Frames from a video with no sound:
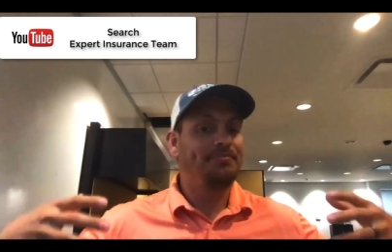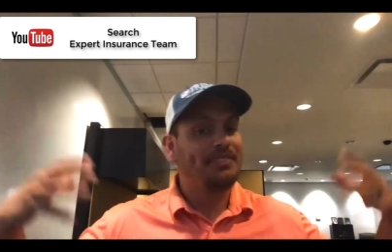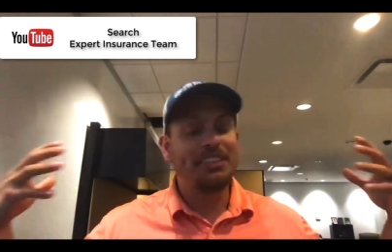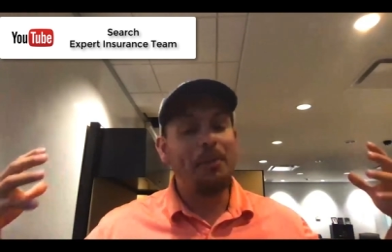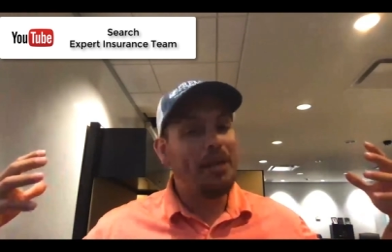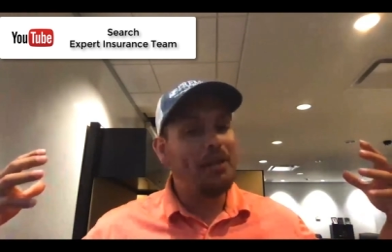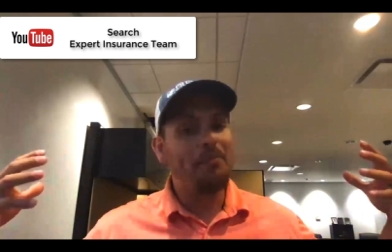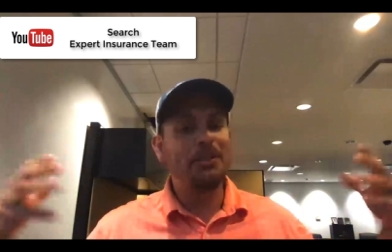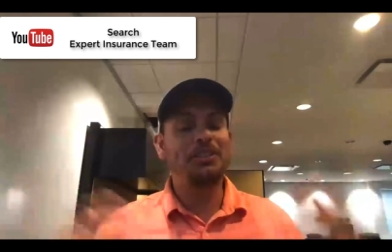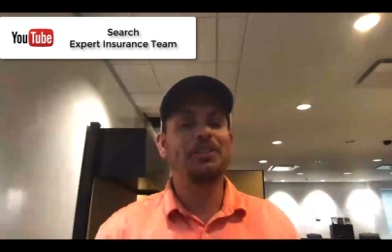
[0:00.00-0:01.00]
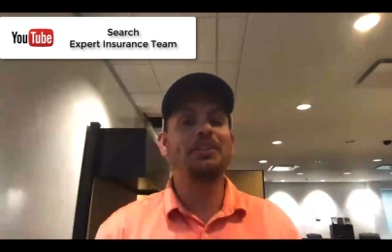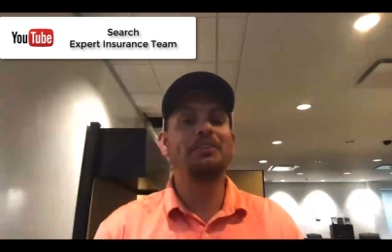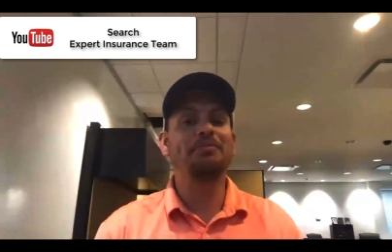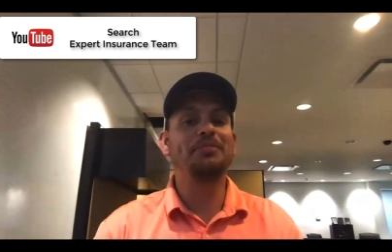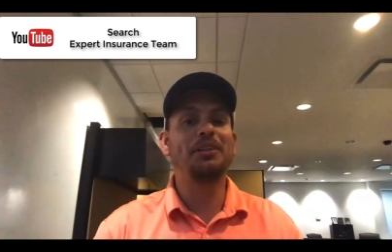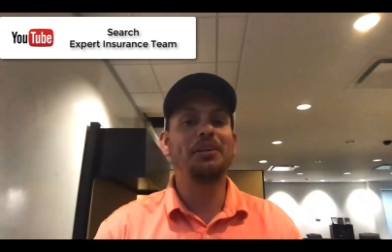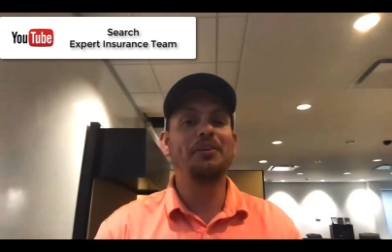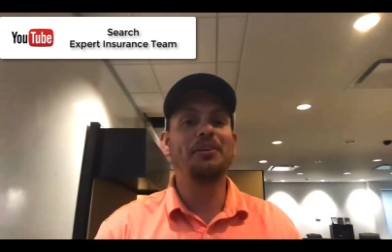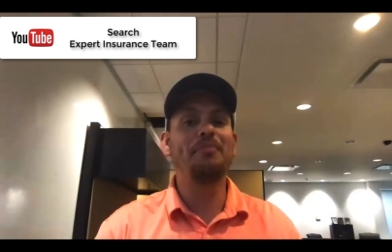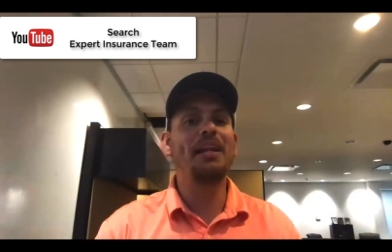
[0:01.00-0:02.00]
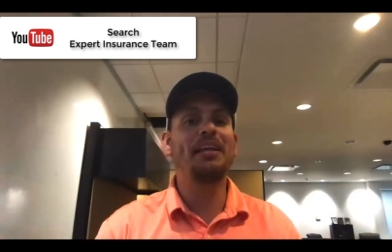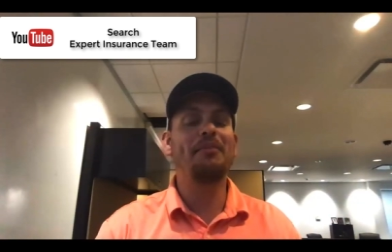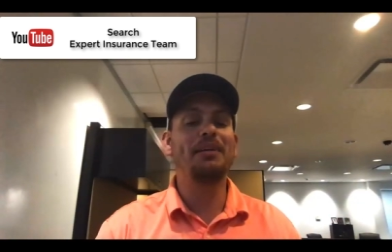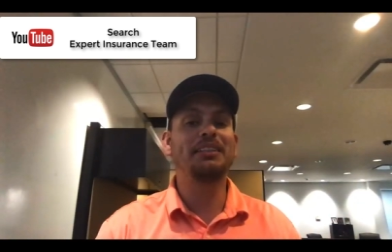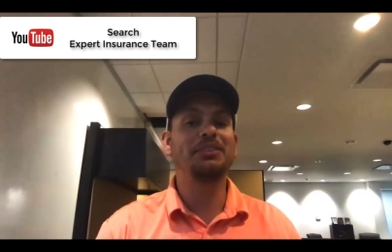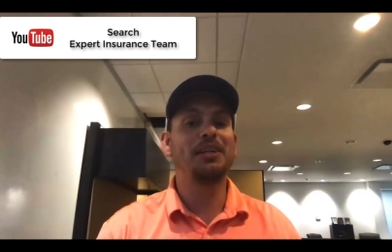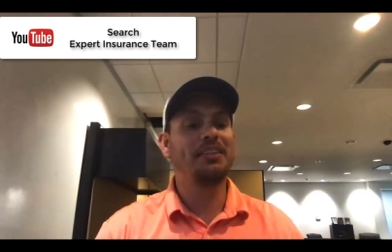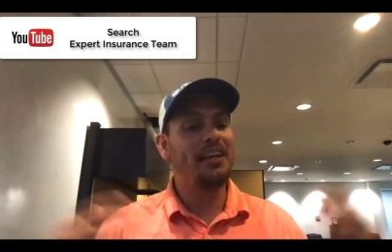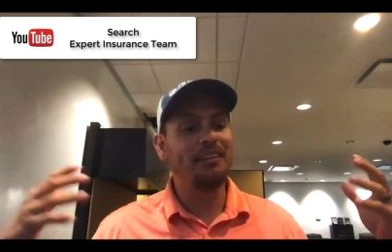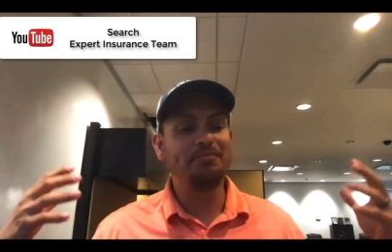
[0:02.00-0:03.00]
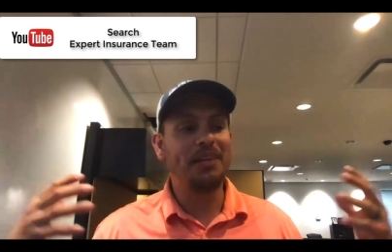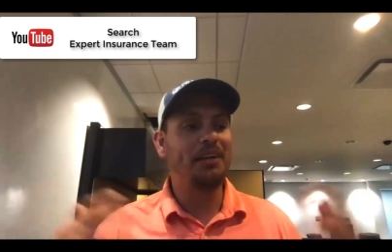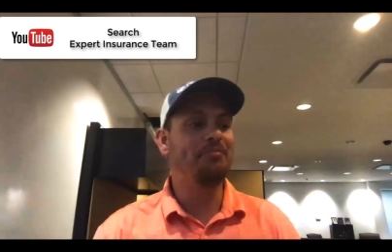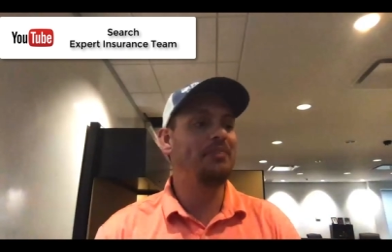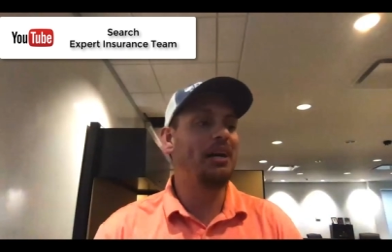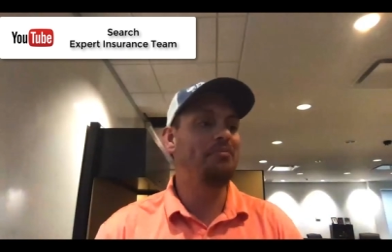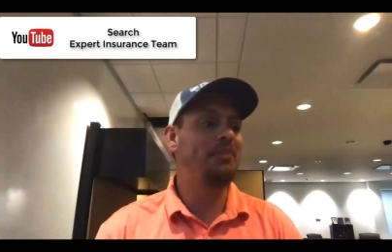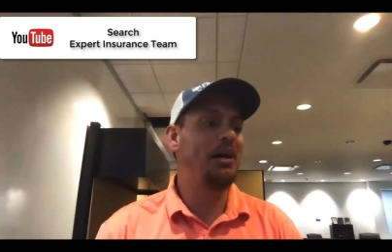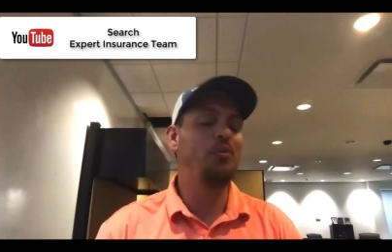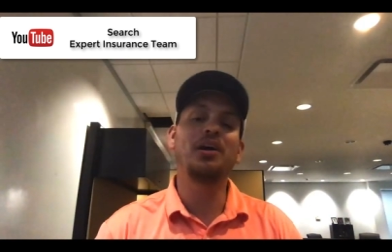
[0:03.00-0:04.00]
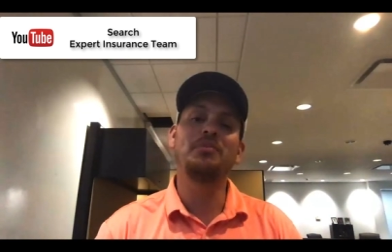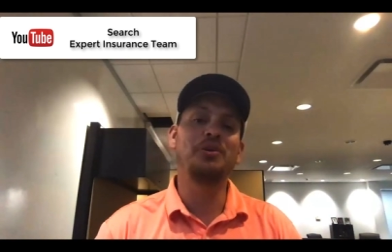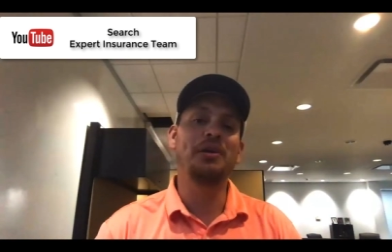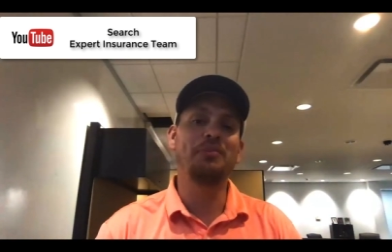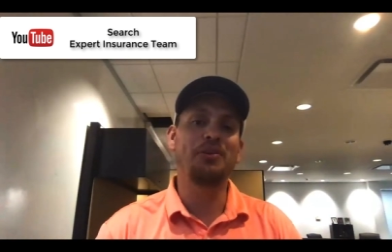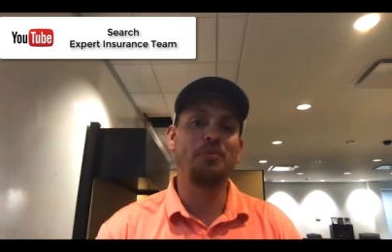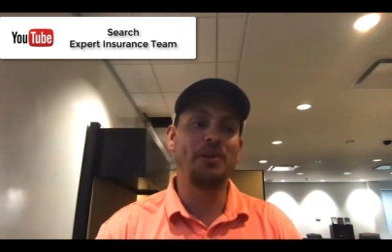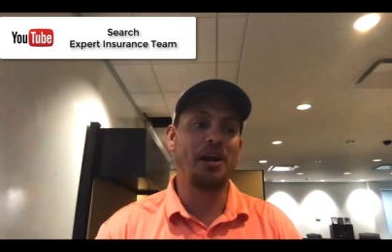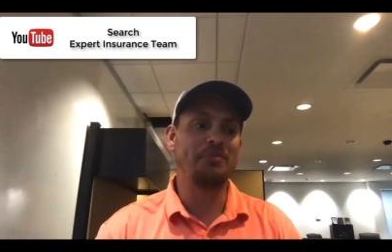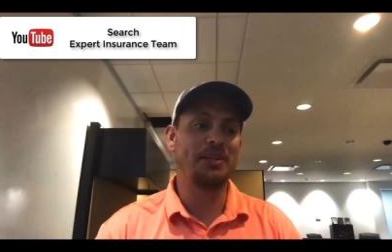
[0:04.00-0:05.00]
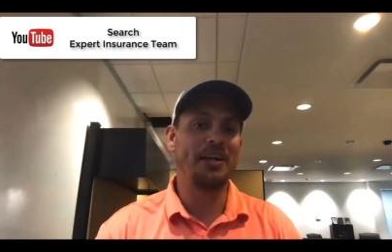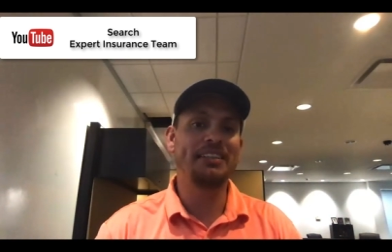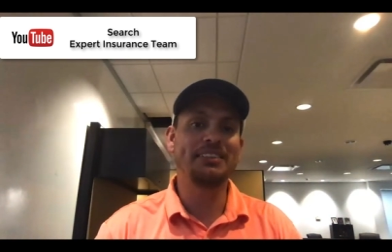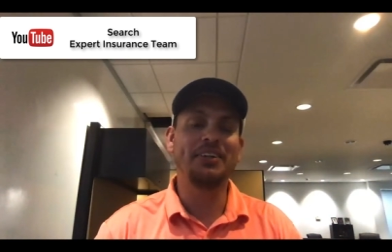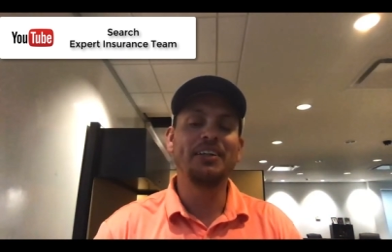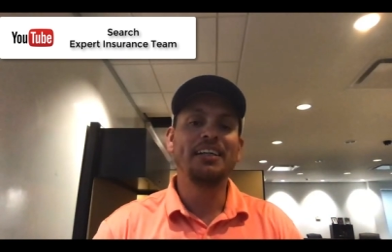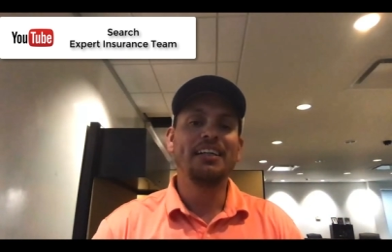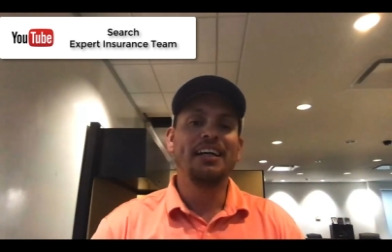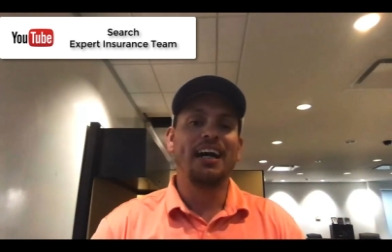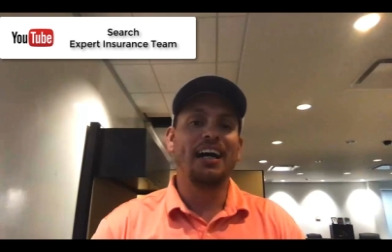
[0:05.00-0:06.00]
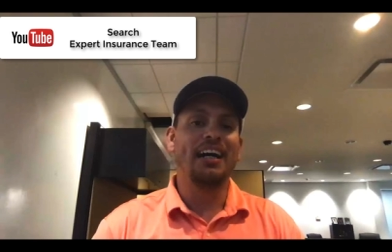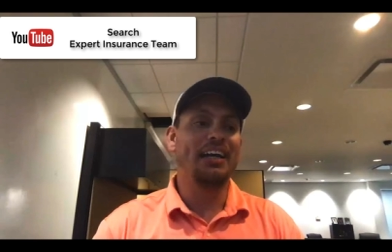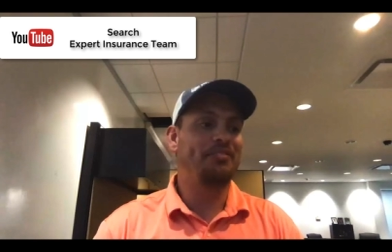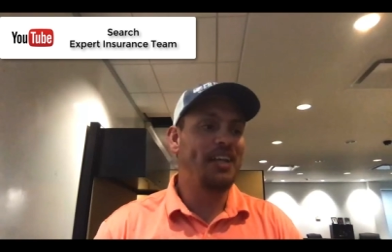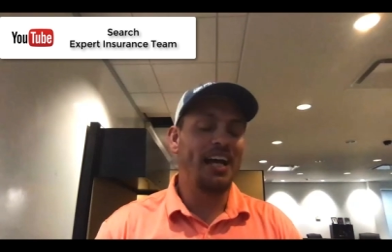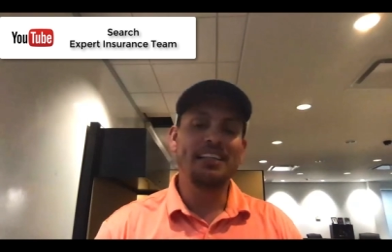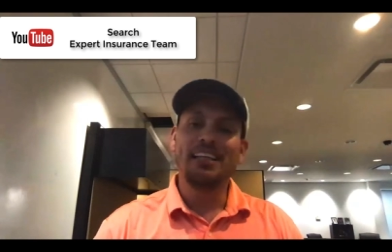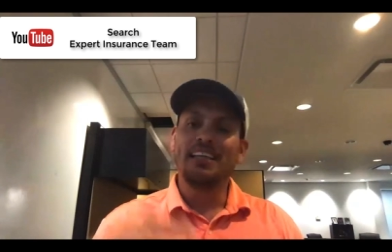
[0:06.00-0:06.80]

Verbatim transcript: somebody to put your, your your, your Medicare business with, I'm, I'm I'm I welcome you in with open arms. All right. So uh, if not